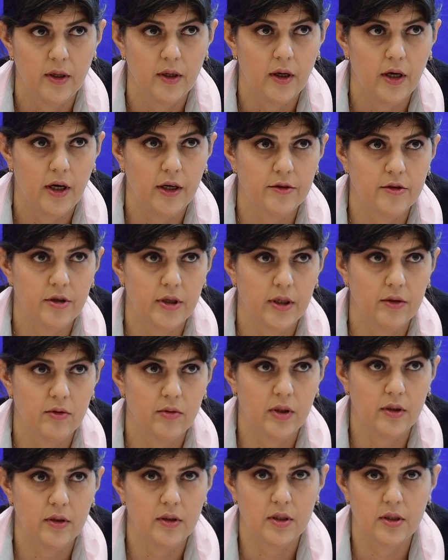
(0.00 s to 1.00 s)
I try
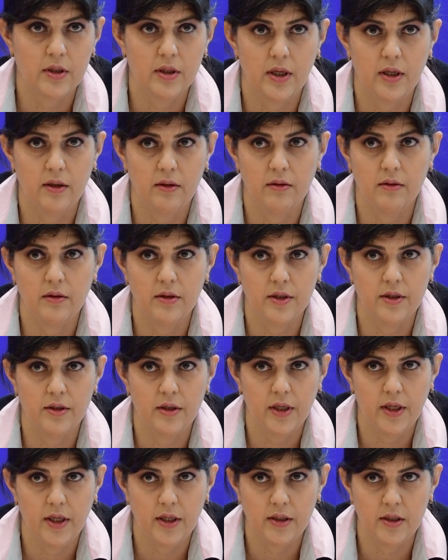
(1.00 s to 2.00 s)
to understand these
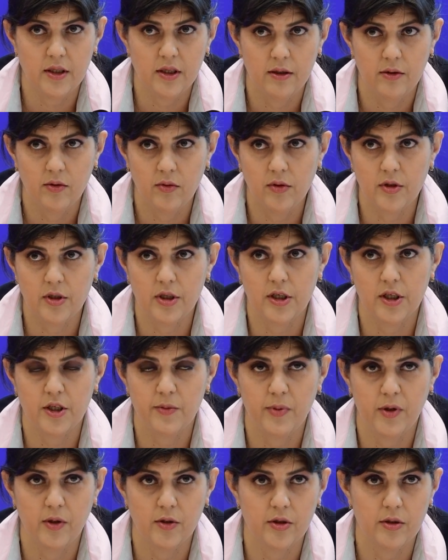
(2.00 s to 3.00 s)
days who is
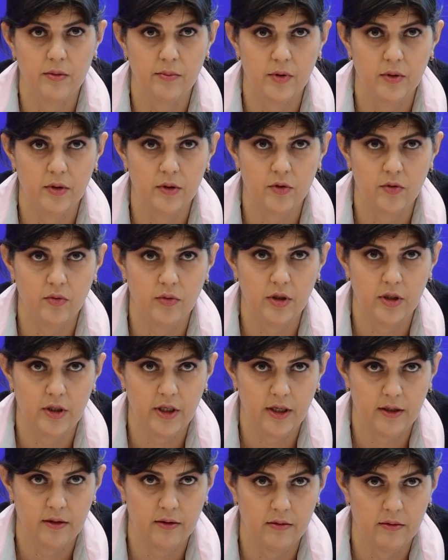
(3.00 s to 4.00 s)
responsible to
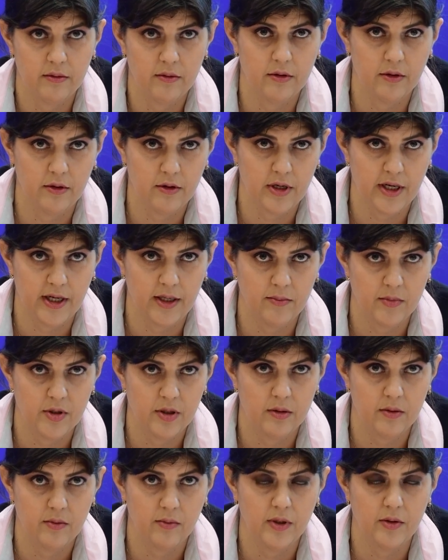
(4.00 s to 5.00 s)
detect the
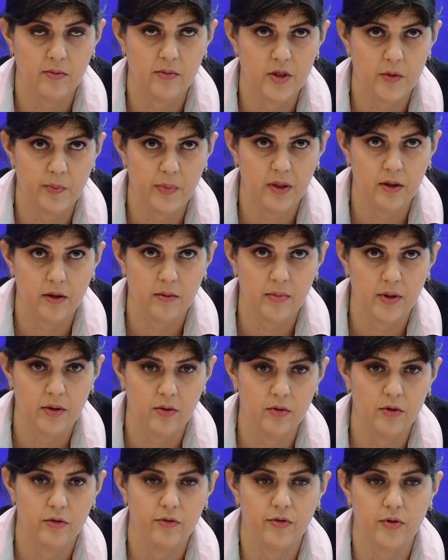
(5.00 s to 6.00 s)
crimes when we speak
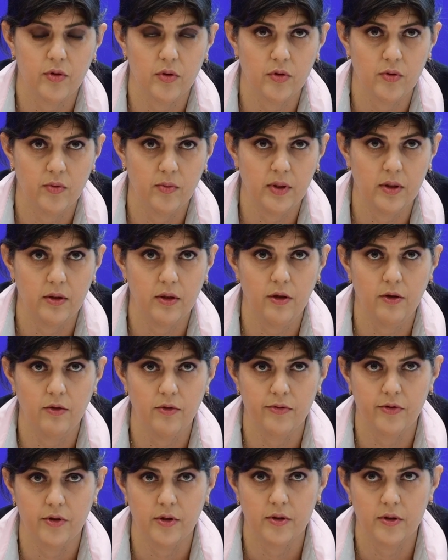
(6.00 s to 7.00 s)
about frauds with
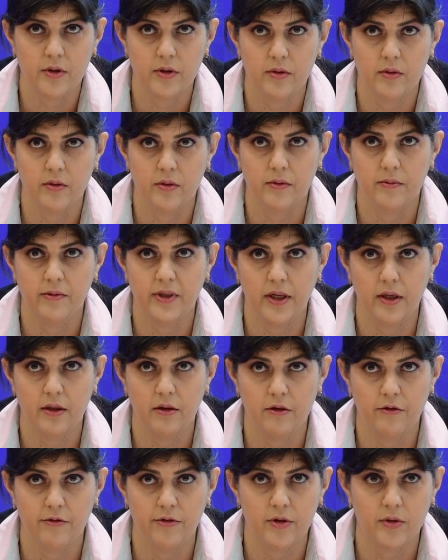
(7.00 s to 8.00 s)
EU funds or
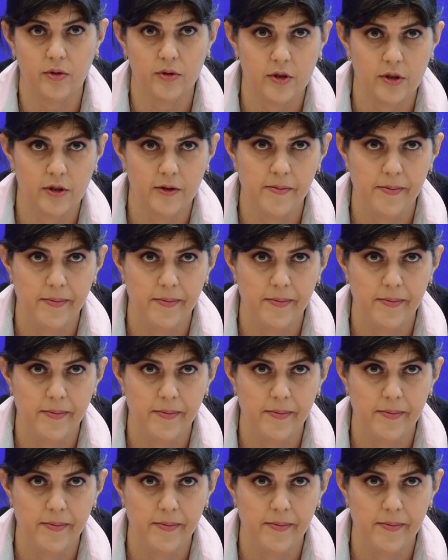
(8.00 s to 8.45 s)
VAT frauds.